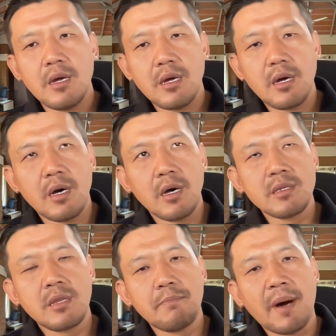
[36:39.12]

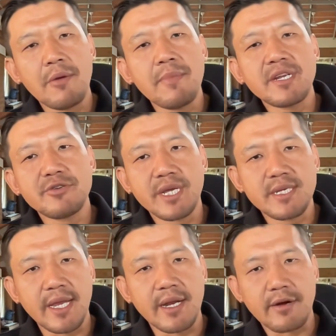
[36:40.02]
biometric
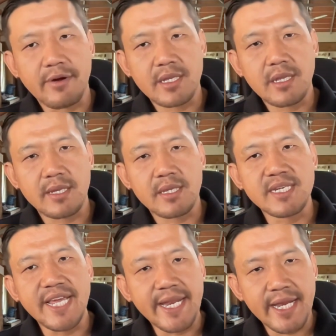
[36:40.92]
data, right, like the
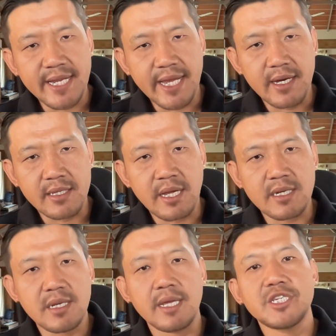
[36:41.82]
DNA data that
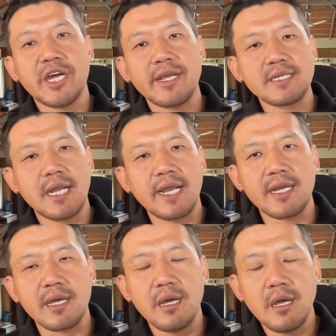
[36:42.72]
like China is
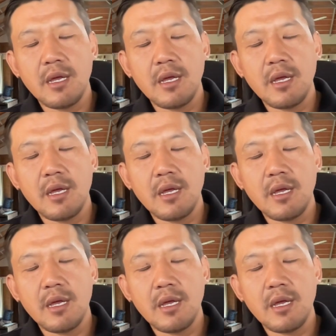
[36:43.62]
collecting,